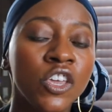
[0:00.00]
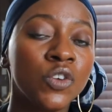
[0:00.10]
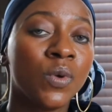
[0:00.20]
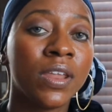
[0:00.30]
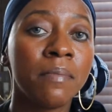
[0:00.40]

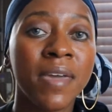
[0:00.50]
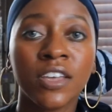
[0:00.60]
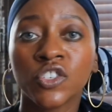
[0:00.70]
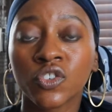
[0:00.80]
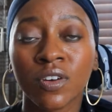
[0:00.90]
You want to
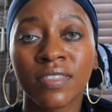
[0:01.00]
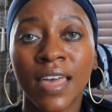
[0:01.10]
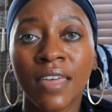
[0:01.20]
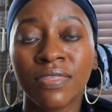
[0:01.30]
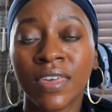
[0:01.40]
make sure
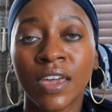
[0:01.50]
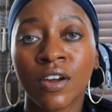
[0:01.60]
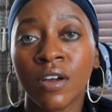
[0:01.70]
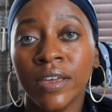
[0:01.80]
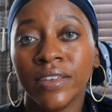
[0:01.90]
that
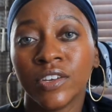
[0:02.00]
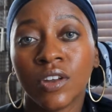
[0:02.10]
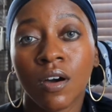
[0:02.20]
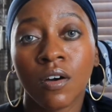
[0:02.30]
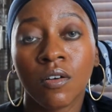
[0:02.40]
they're,
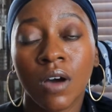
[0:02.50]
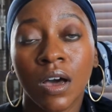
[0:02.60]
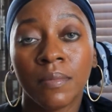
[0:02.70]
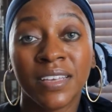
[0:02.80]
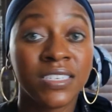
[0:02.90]

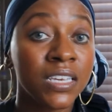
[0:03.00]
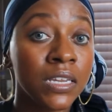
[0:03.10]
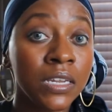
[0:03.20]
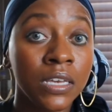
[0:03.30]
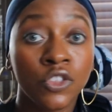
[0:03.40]

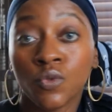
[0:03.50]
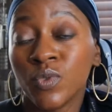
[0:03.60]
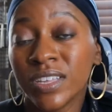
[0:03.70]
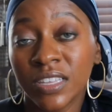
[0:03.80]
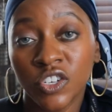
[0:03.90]
attending the
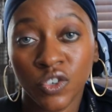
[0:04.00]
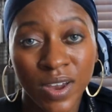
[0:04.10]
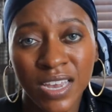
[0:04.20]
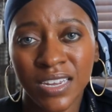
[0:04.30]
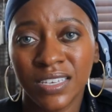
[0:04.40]
weekly
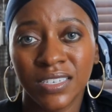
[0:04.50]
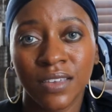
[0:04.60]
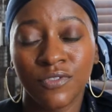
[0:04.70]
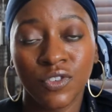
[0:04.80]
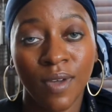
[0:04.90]
trainings
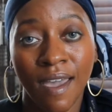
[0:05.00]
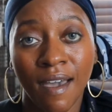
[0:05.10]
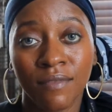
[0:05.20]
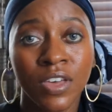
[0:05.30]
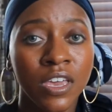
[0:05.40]
if you
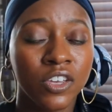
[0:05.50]
have,